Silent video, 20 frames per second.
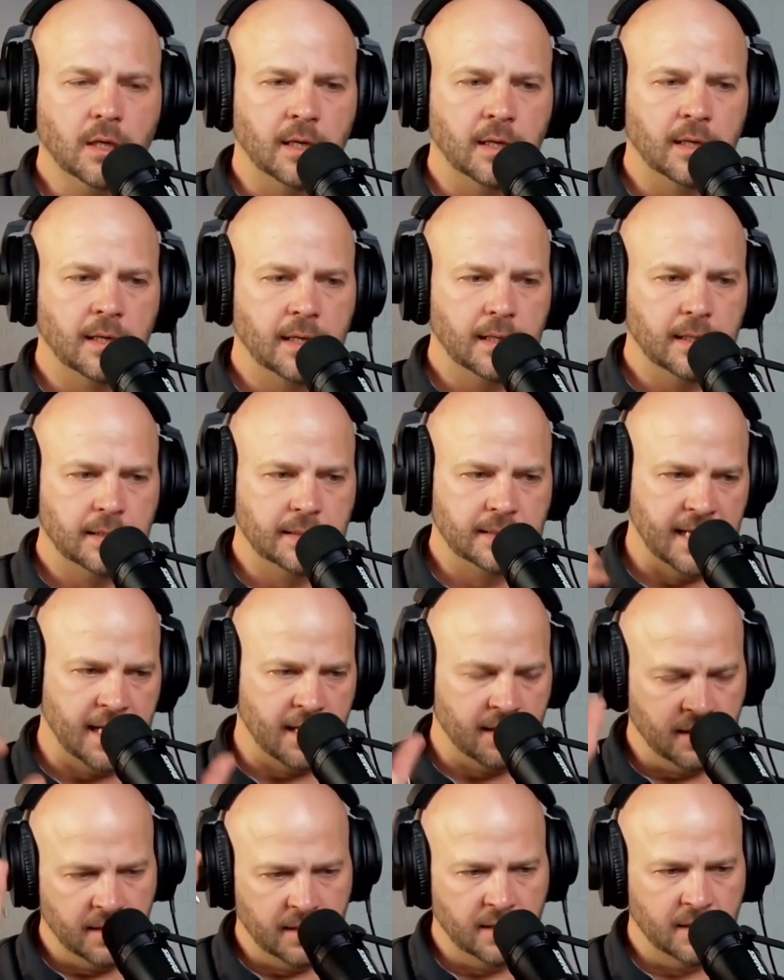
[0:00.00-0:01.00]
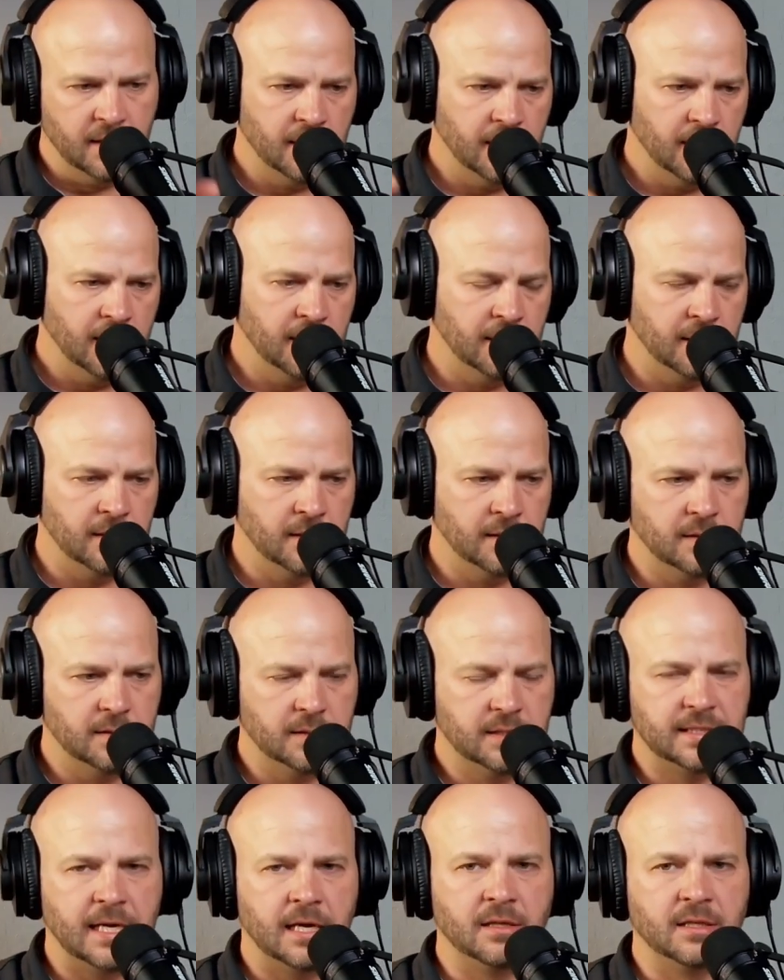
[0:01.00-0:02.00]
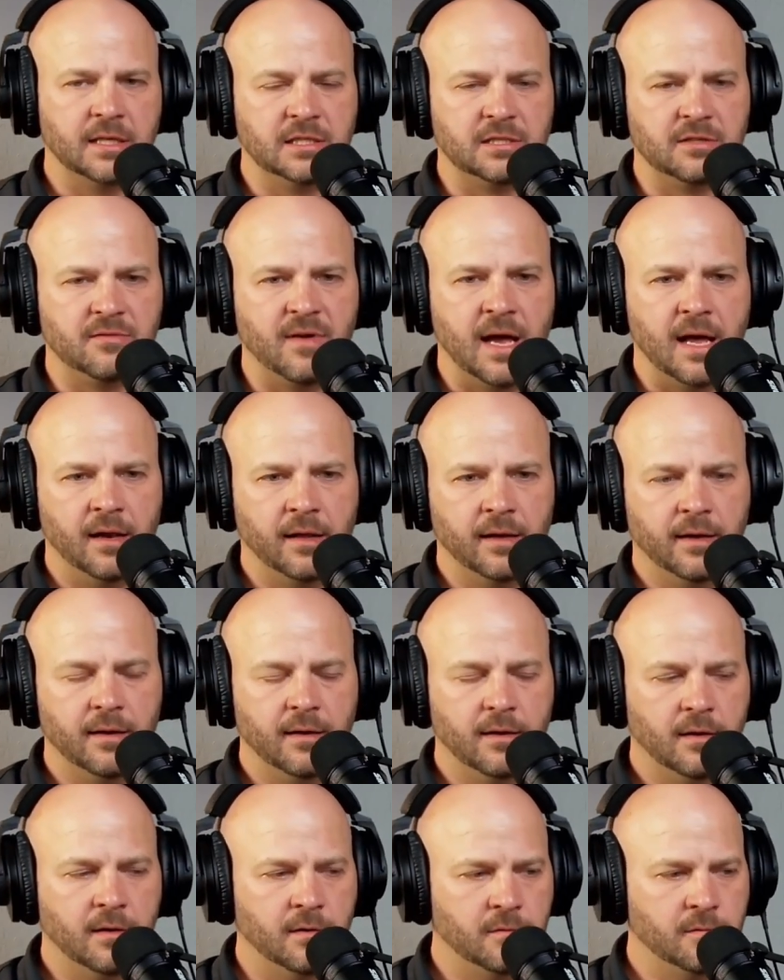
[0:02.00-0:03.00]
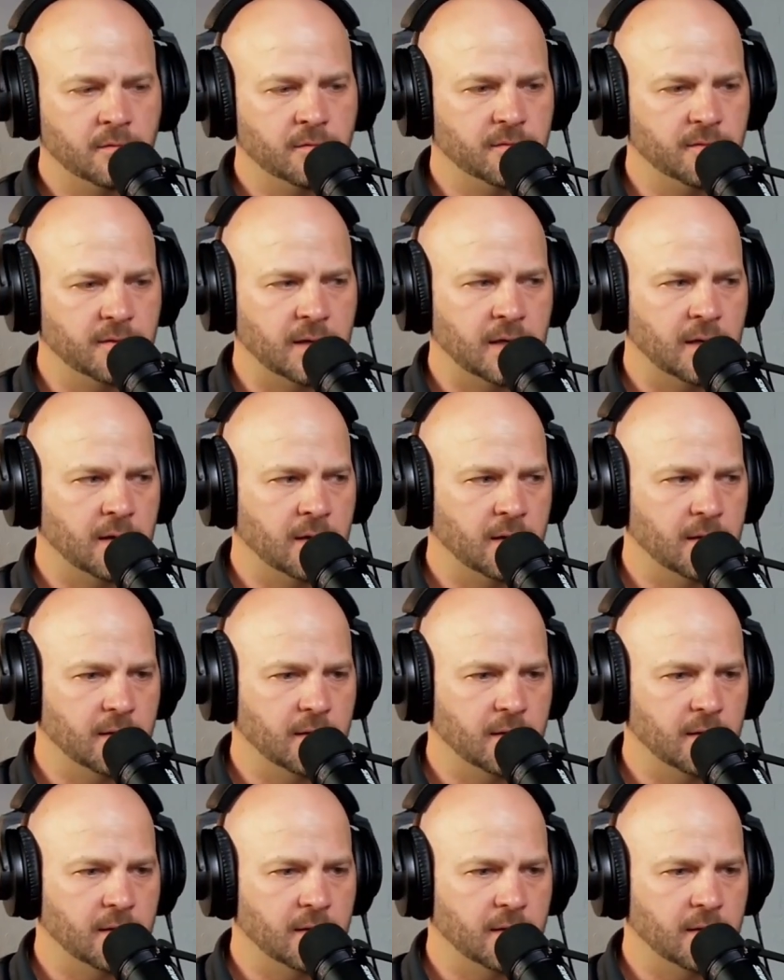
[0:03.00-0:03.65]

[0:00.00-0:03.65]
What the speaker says: down in the Southeast Valley of